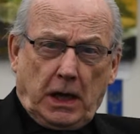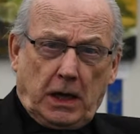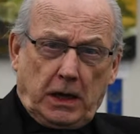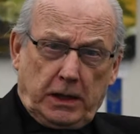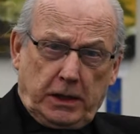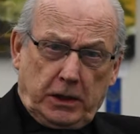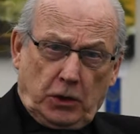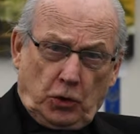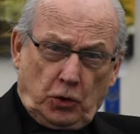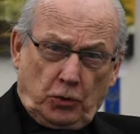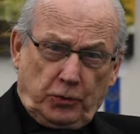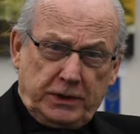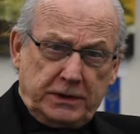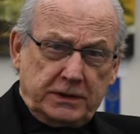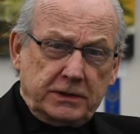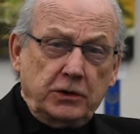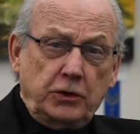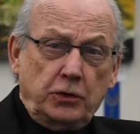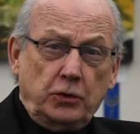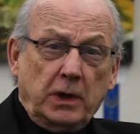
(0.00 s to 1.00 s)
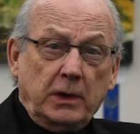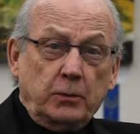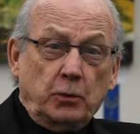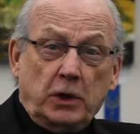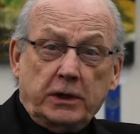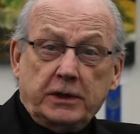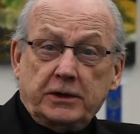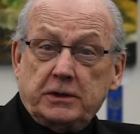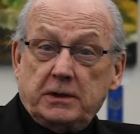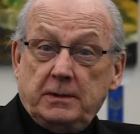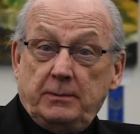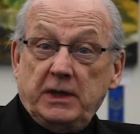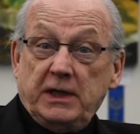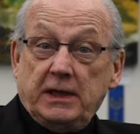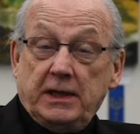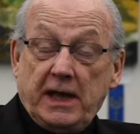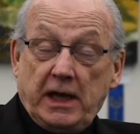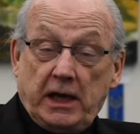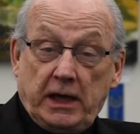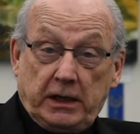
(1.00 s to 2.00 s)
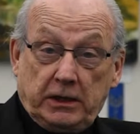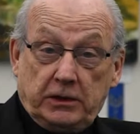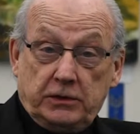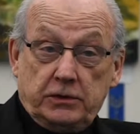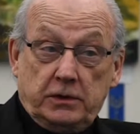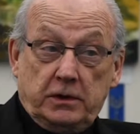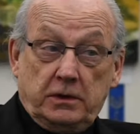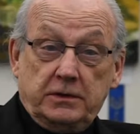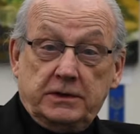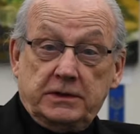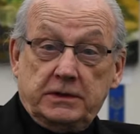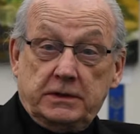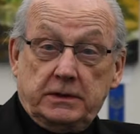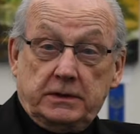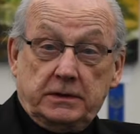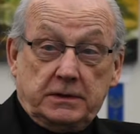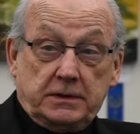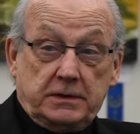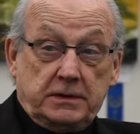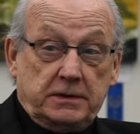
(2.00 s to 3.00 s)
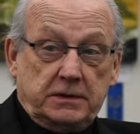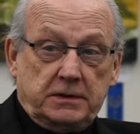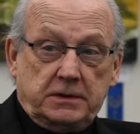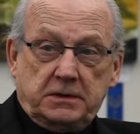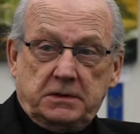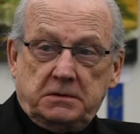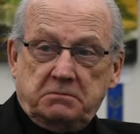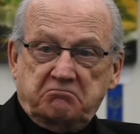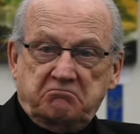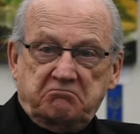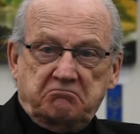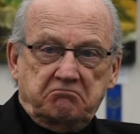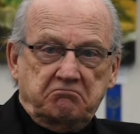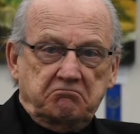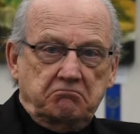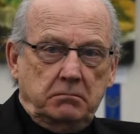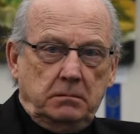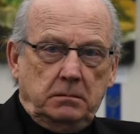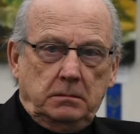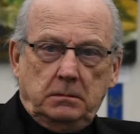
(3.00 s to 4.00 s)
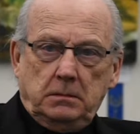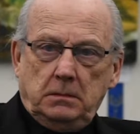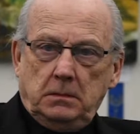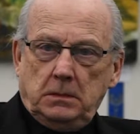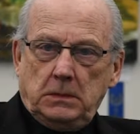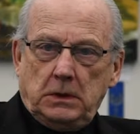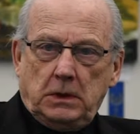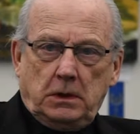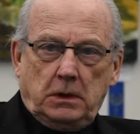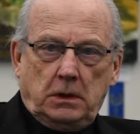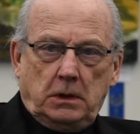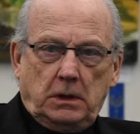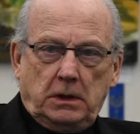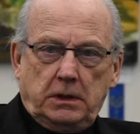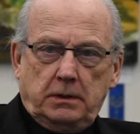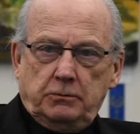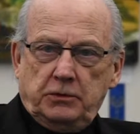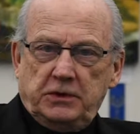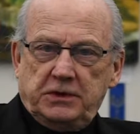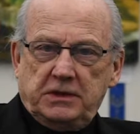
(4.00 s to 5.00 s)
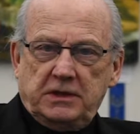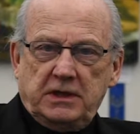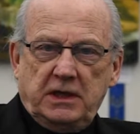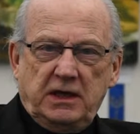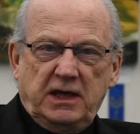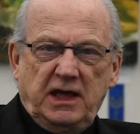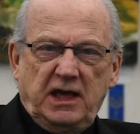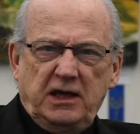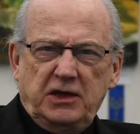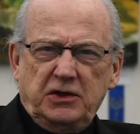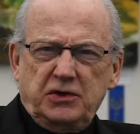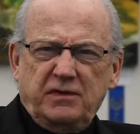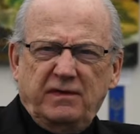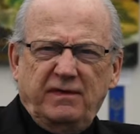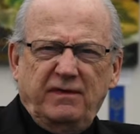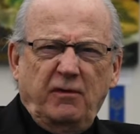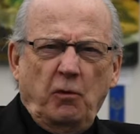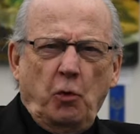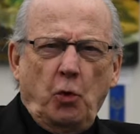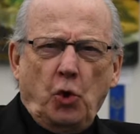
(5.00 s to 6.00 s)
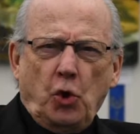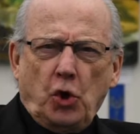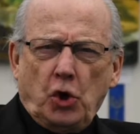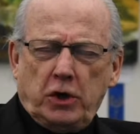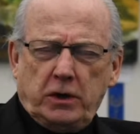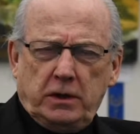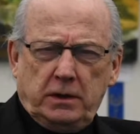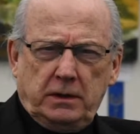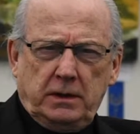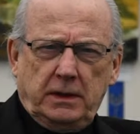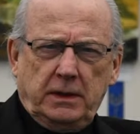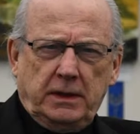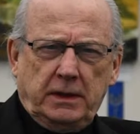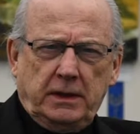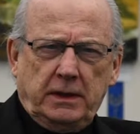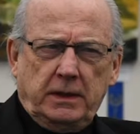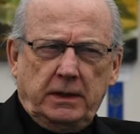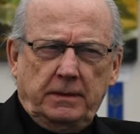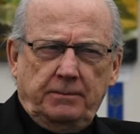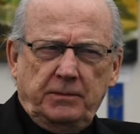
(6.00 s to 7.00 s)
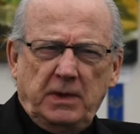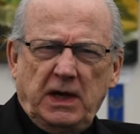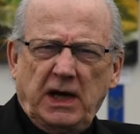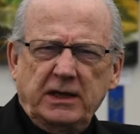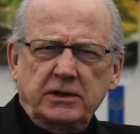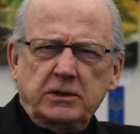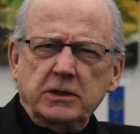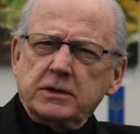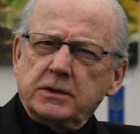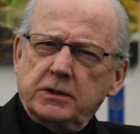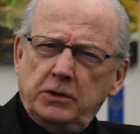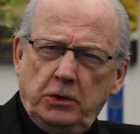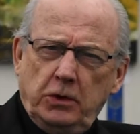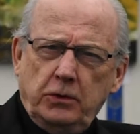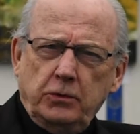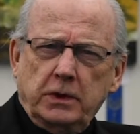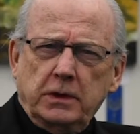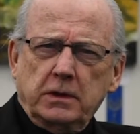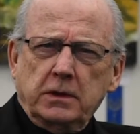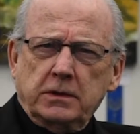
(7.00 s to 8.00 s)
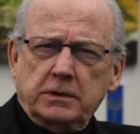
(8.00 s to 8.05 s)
I always knew I wanted to be an actor since, I would say, age 4. I just knew it.